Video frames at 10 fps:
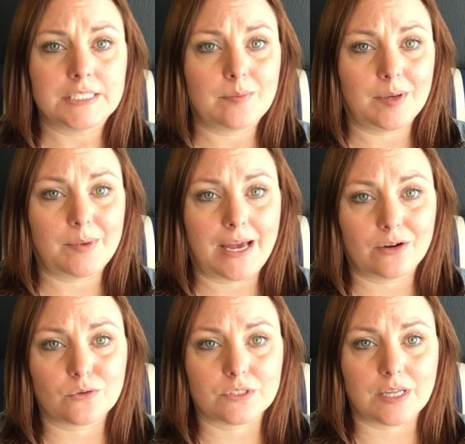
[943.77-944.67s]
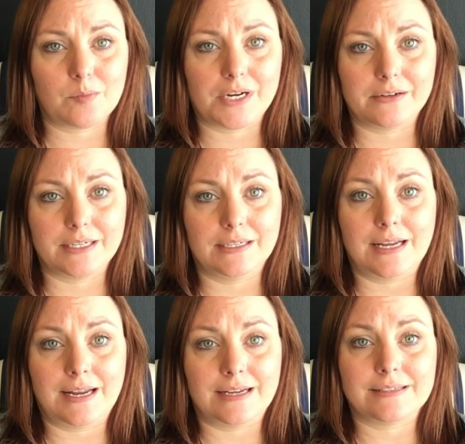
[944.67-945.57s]
to be a pack horse librarian
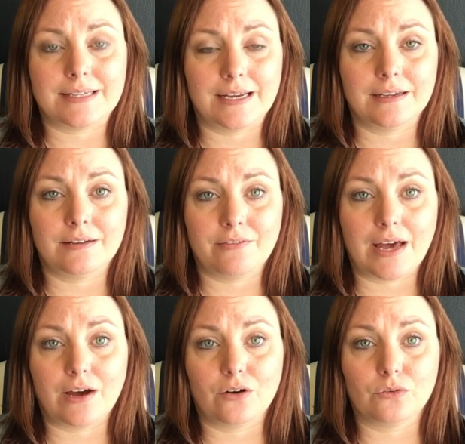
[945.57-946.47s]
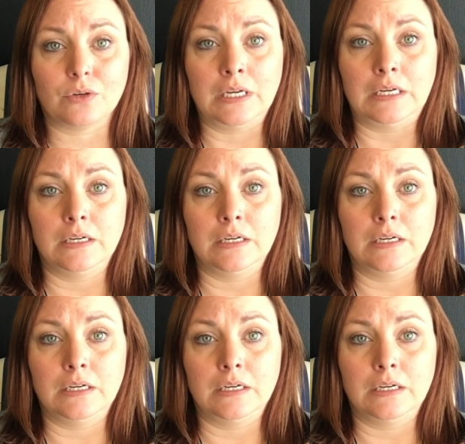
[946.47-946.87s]
and has taken a vow